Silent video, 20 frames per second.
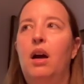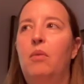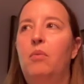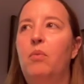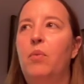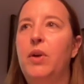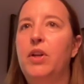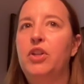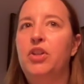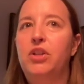
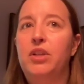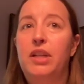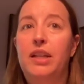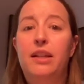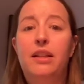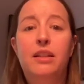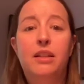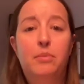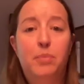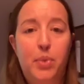which it
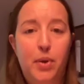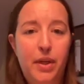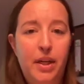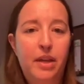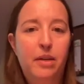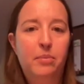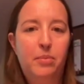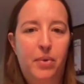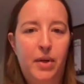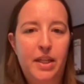is a pretty
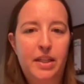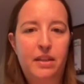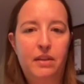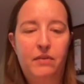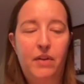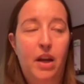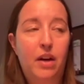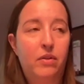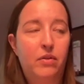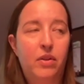impressive.
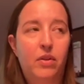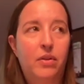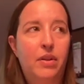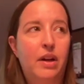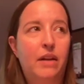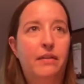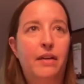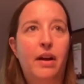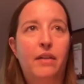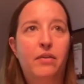I don't know that
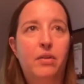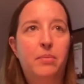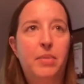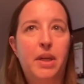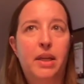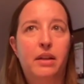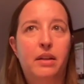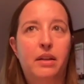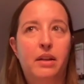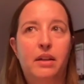I've ever
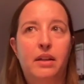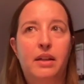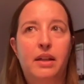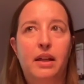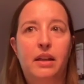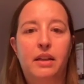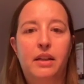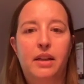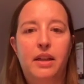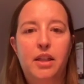been in an
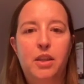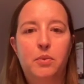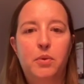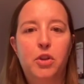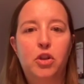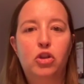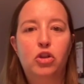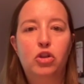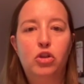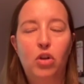LNS
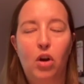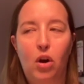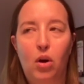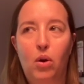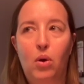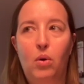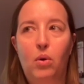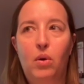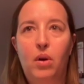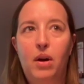with
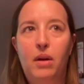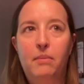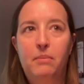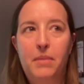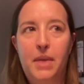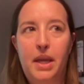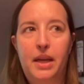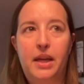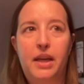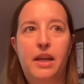so
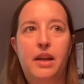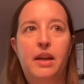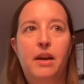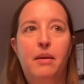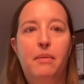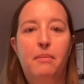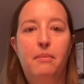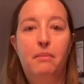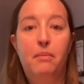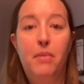many
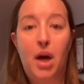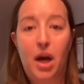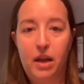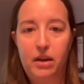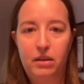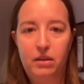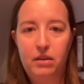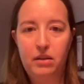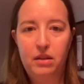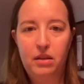
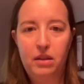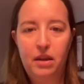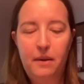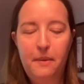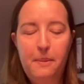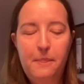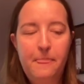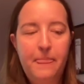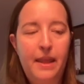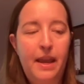models.
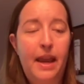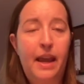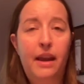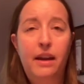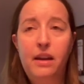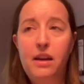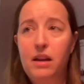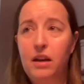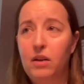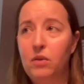
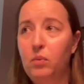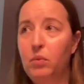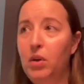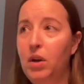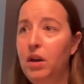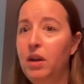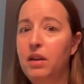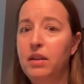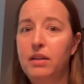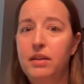hanging on
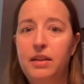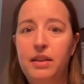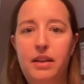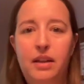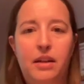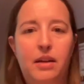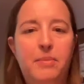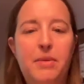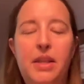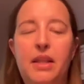walls, sitting
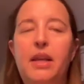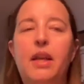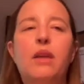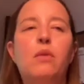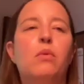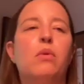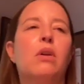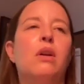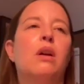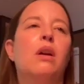on, I mean, they
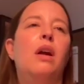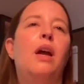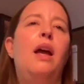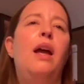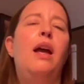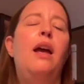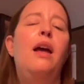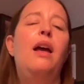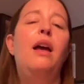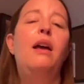were
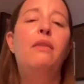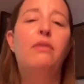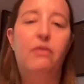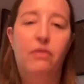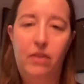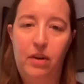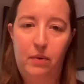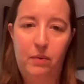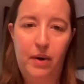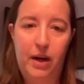
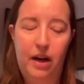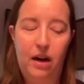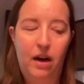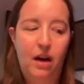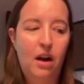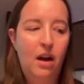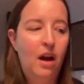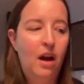everywhere.